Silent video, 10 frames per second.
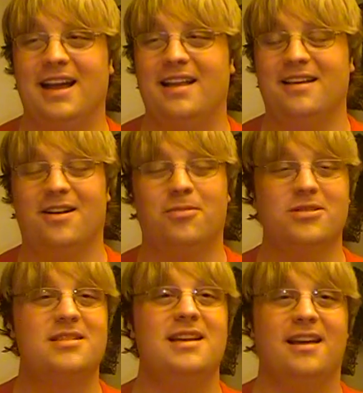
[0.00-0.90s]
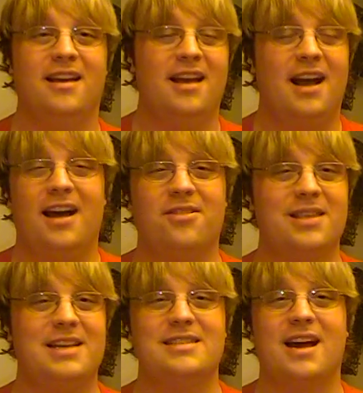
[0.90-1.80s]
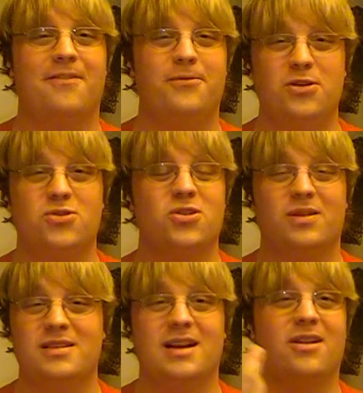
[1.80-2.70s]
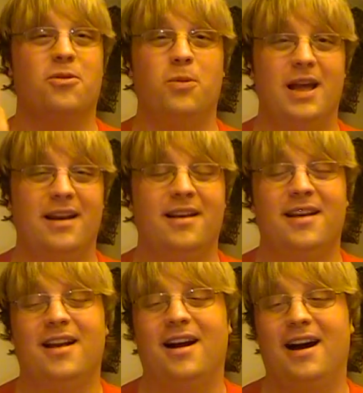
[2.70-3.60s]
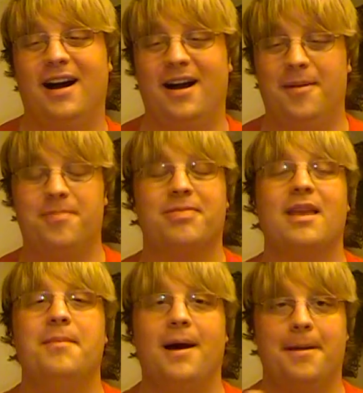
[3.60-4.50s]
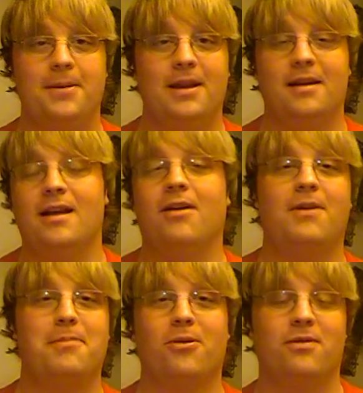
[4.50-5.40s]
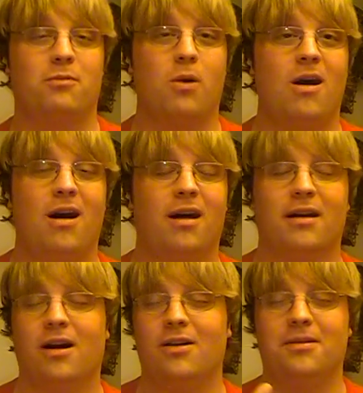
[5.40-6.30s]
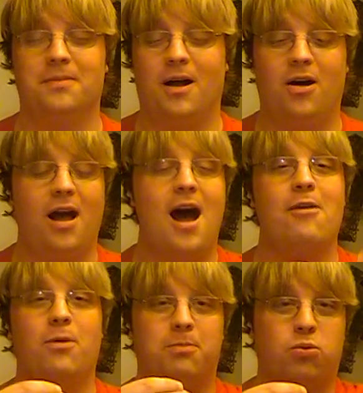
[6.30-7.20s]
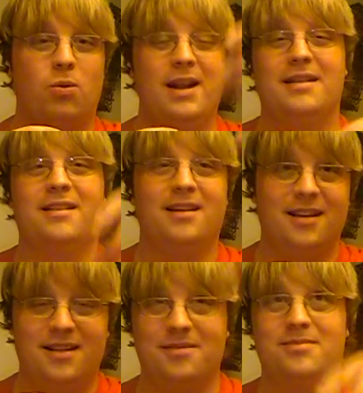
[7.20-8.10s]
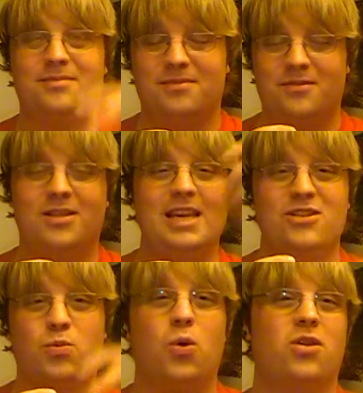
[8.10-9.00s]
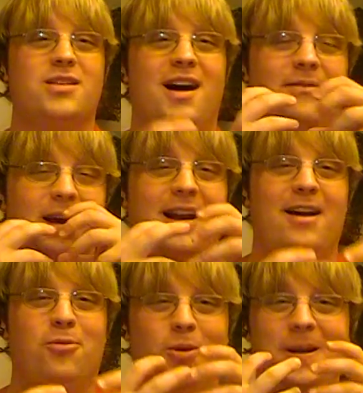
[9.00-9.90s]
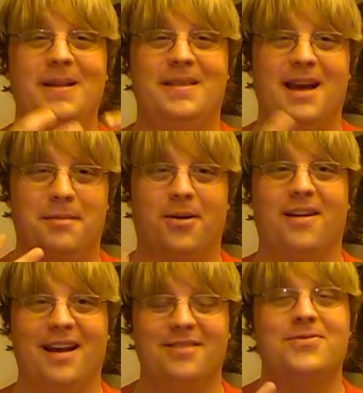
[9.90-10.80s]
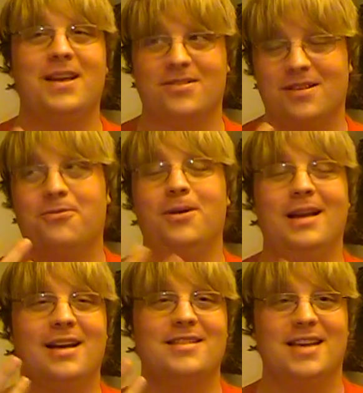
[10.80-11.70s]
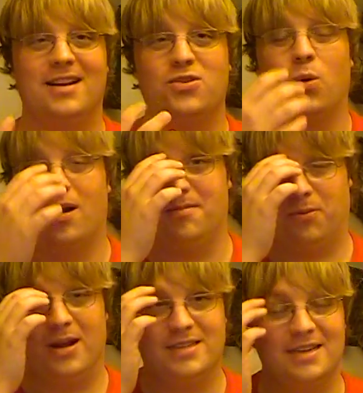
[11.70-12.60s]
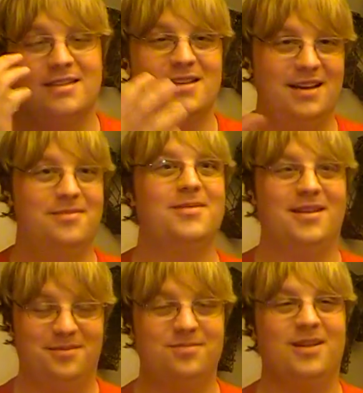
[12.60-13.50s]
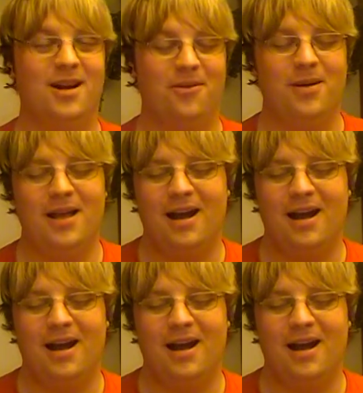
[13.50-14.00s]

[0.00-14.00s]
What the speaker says: You know, we'll see. I don't think he's got a future. He's not going to win. In my opinion. Now, if I'm proven wrong, I will print these words off and I will eat them, okay? If we get a Santorum presidency, you know.